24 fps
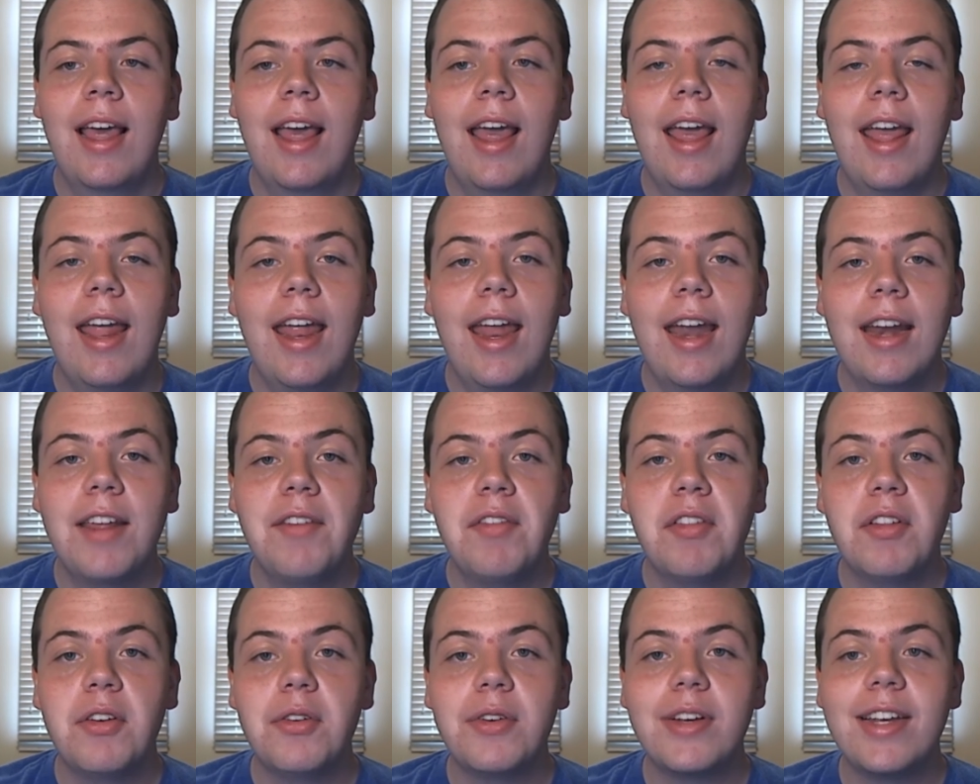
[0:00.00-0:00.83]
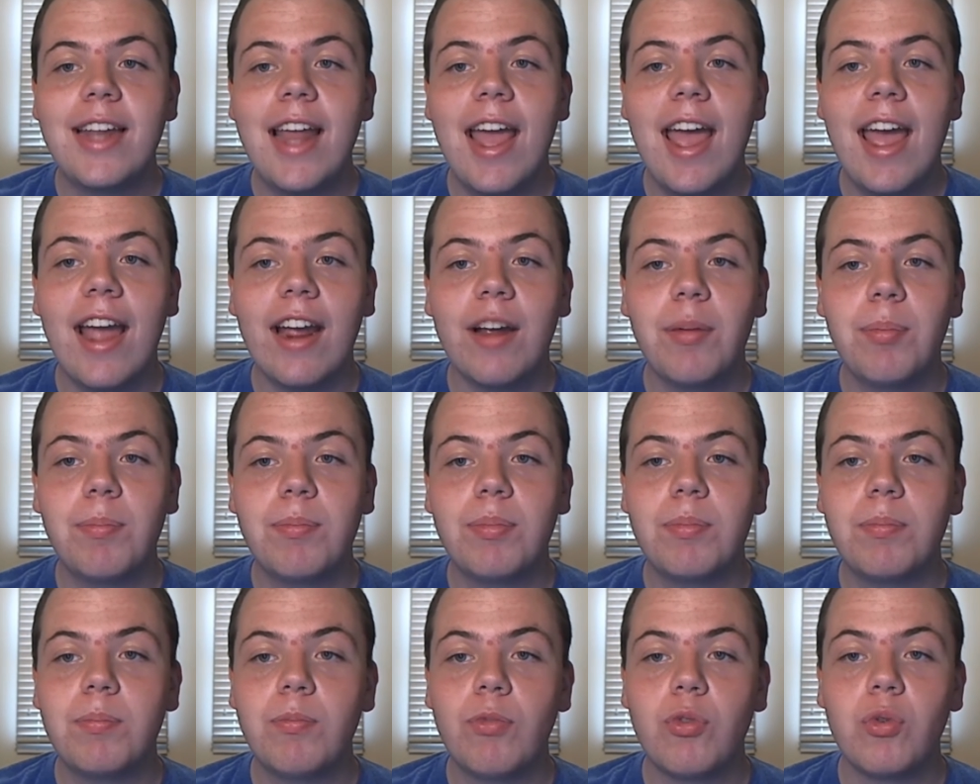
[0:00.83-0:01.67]
And even though Dak
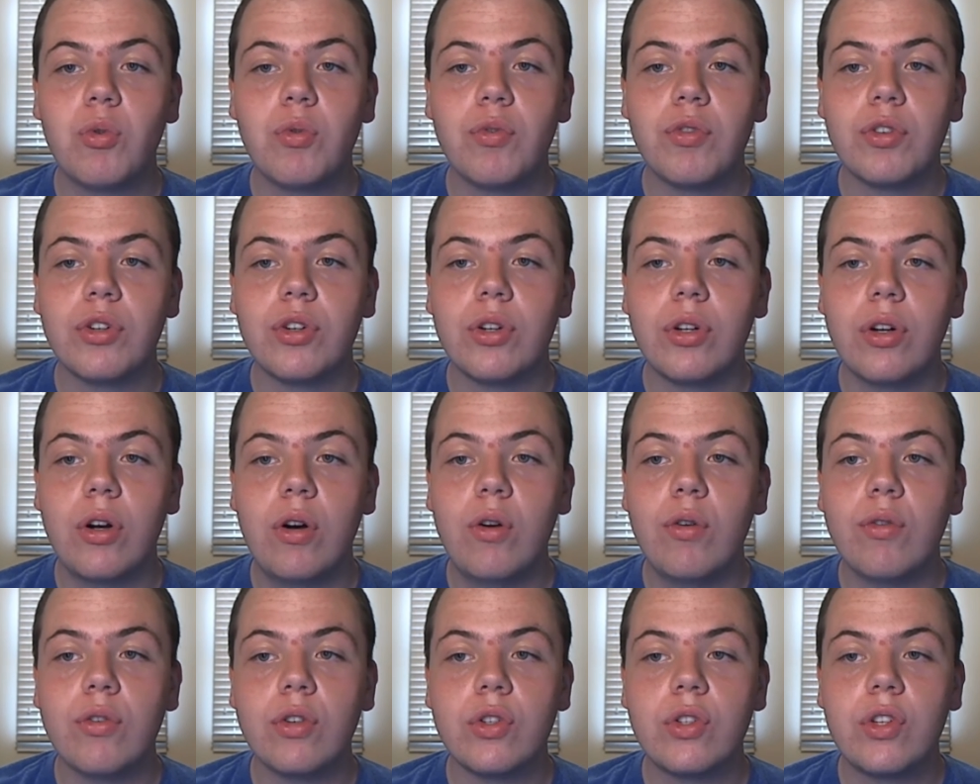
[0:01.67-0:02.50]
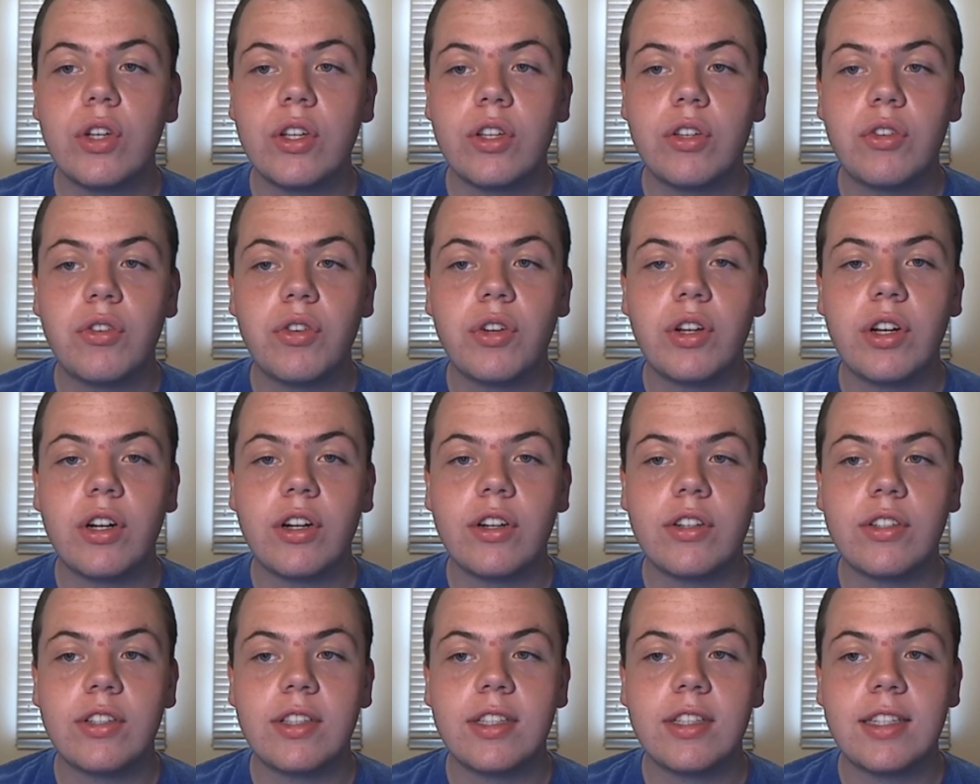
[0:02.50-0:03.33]
threw for over 600
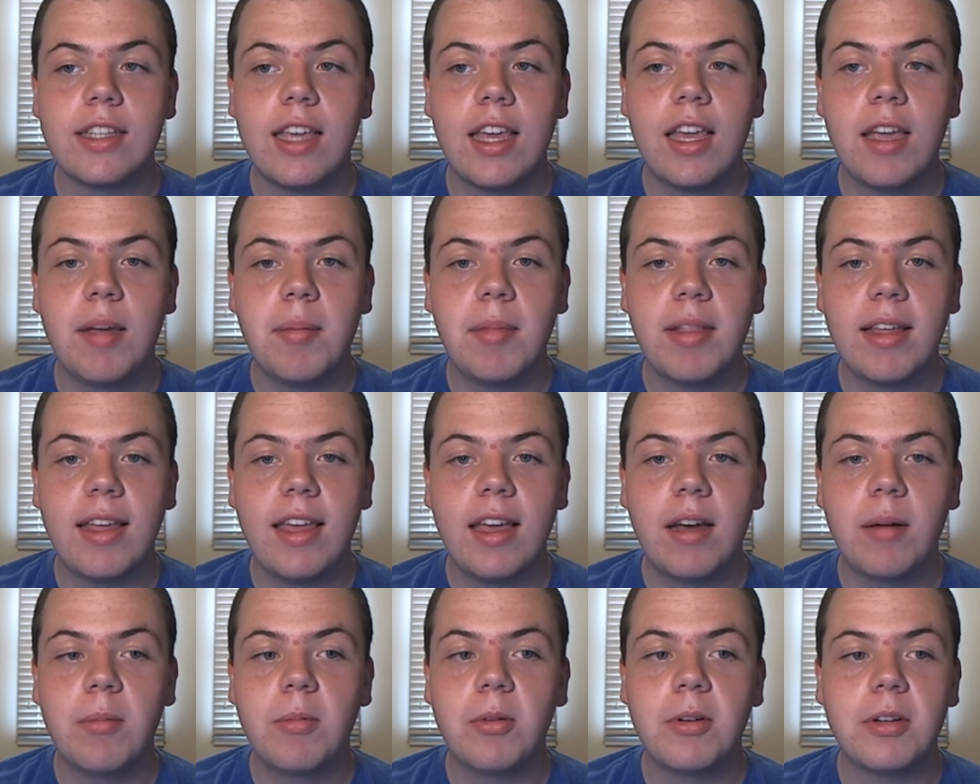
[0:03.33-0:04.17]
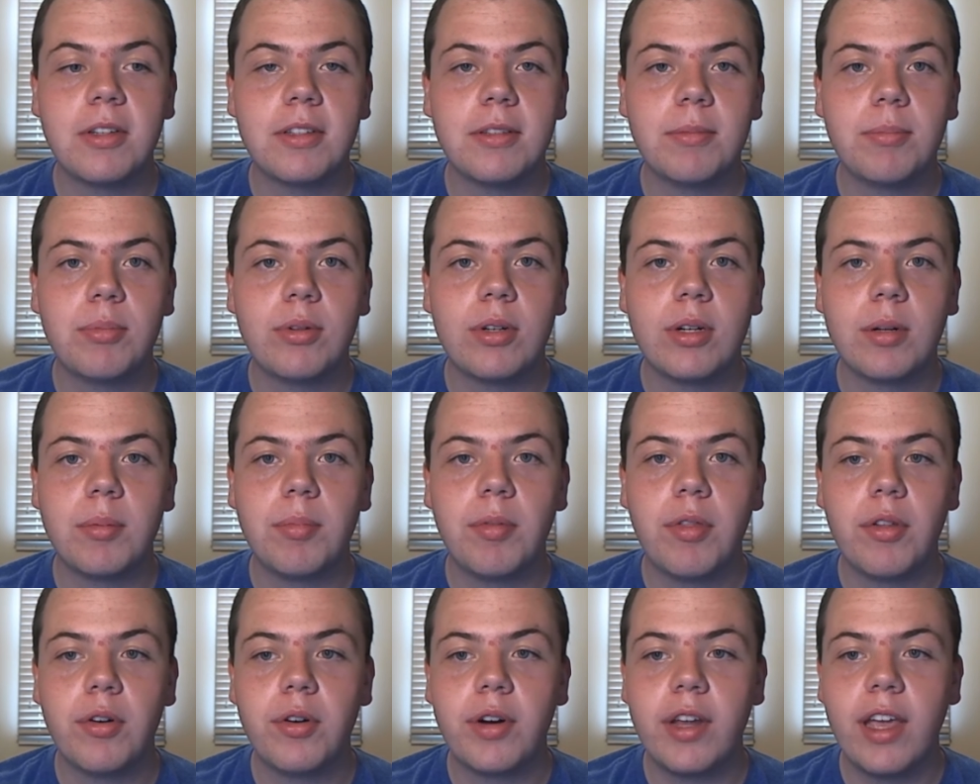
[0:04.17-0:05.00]
yards in this game, the Cowboys put up
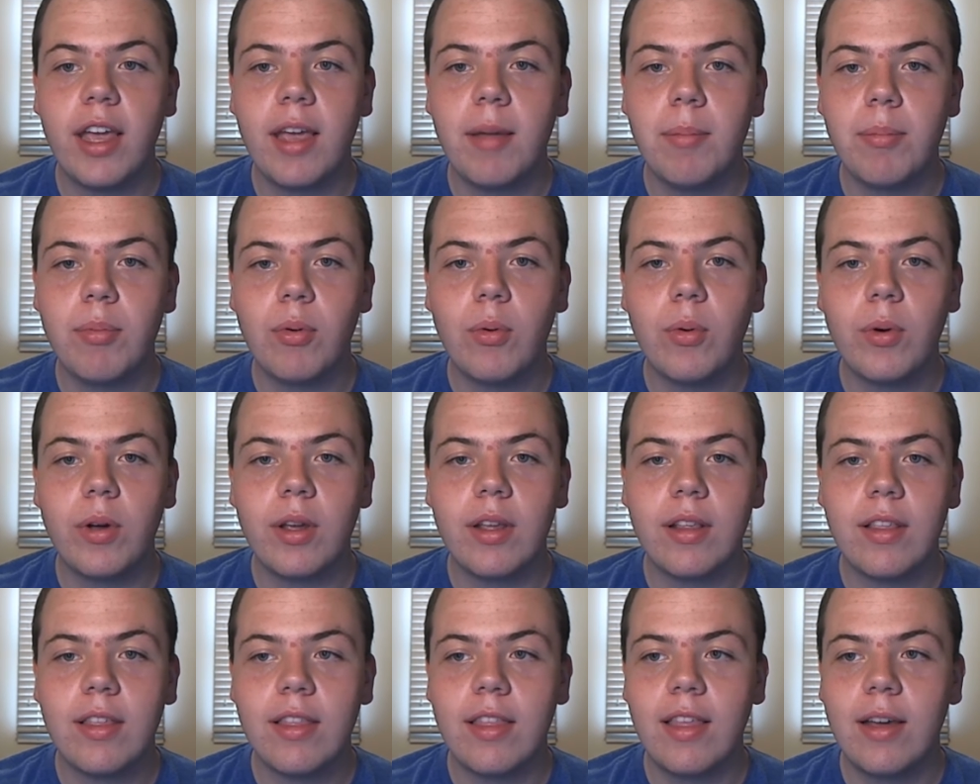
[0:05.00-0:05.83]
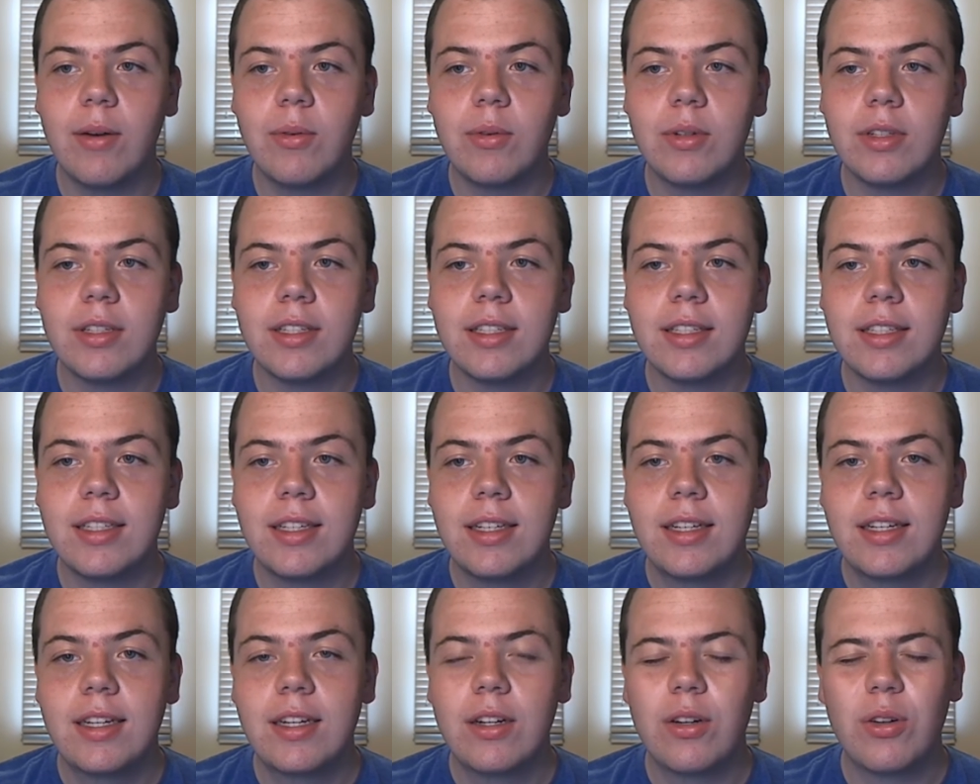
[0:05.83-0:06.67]
38 points. That was,
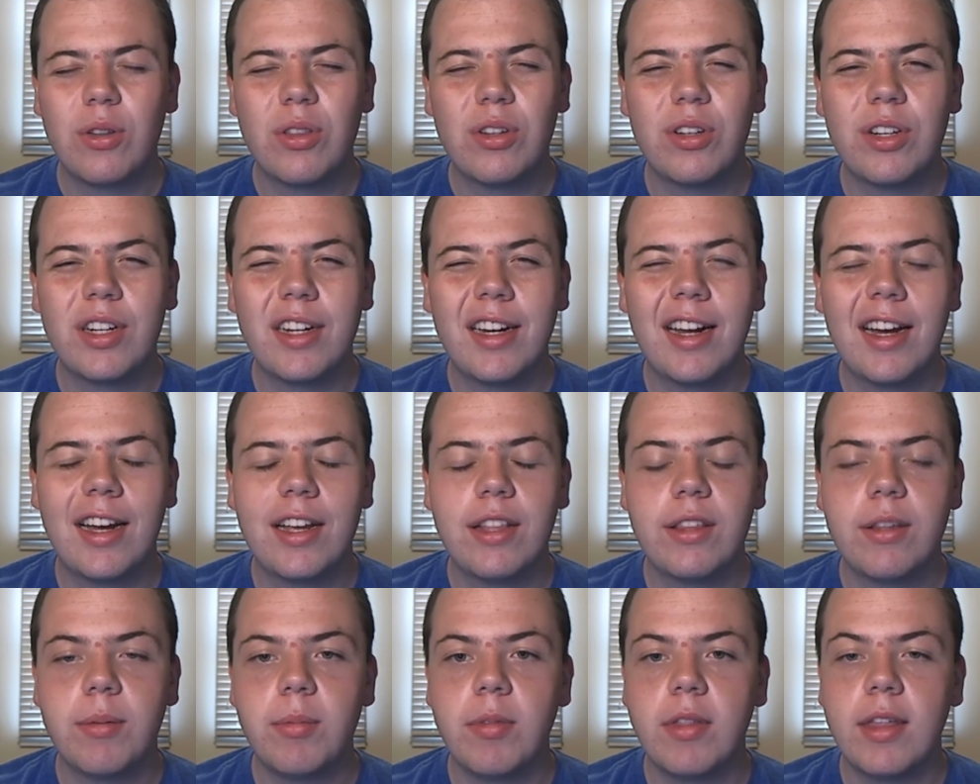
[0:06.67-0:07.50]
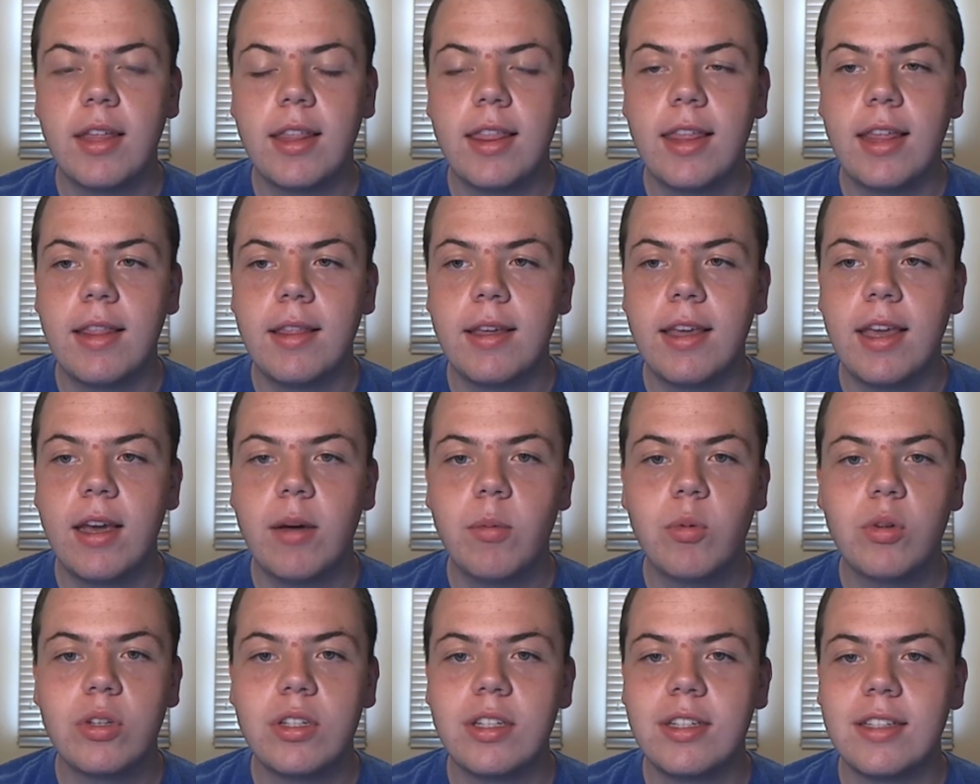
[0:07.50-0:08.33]
or 39, something like that. The
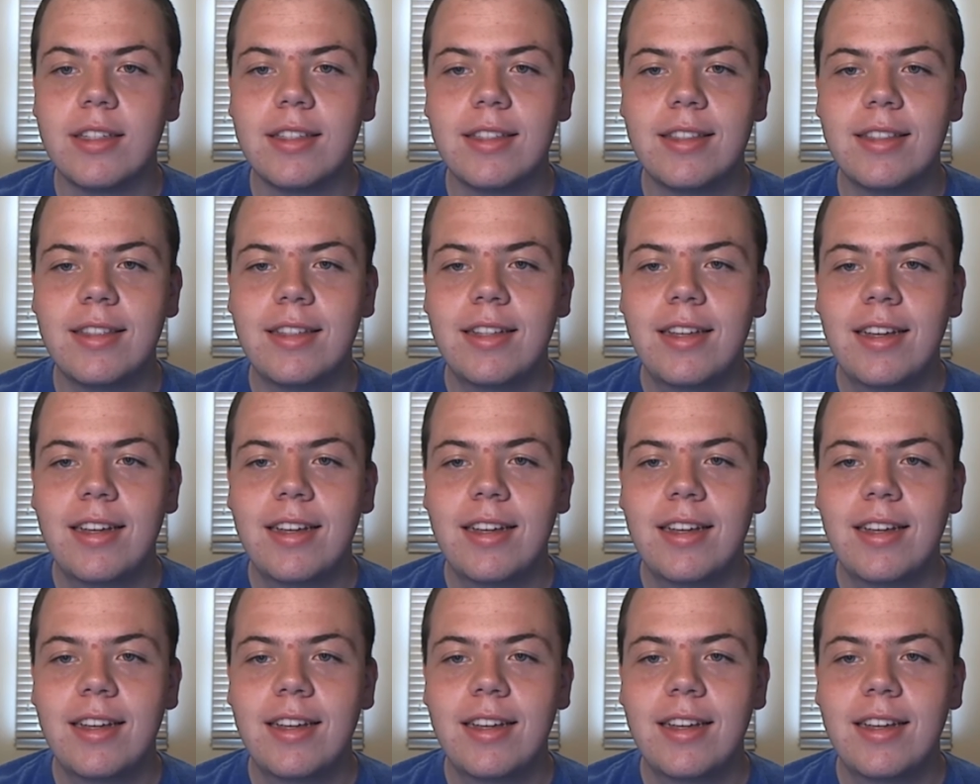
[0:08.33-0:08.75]
Cowboys just,